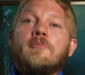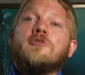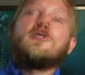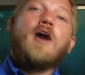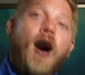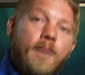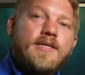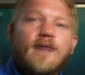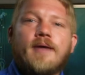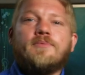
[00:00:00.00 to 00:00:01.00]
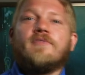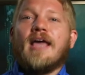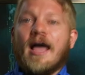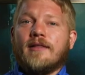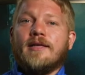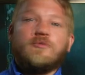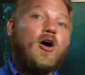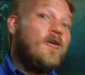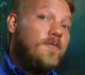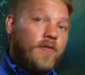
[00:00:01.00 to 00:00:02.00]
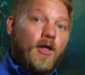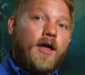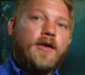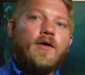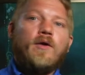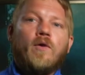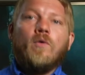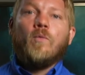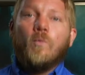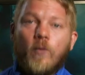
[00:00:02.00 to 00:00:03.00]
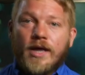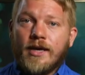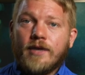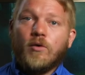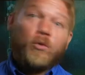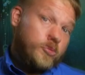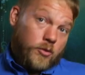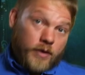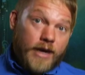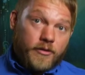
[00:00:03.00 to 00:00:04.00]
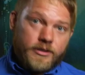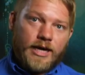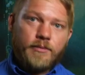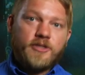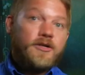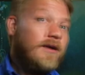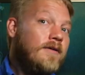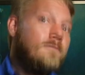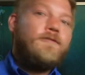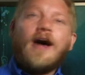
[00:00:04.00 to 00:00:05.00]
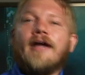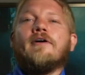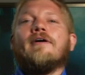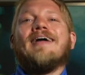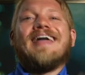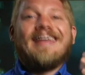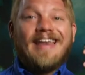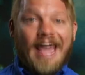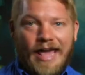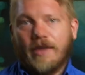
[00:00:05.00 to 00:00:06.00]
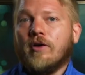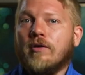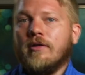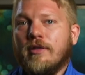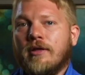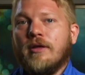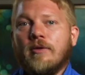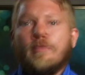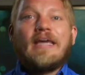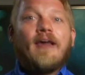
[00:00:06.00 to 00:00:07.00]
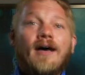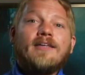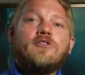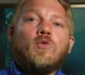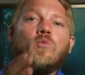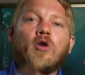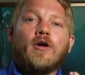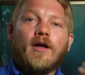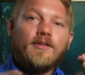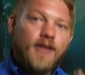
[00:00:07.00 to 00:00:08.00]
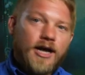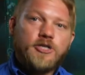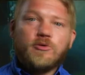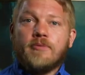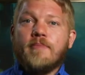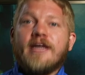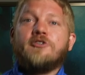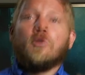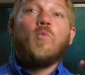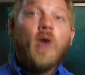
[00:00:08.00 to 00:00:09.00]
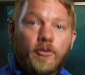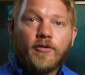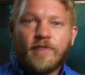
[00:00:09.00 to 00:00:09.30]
most common types of cat claims are flood, wind or tornado damage, fire, and hail. Because the work aligns with major weather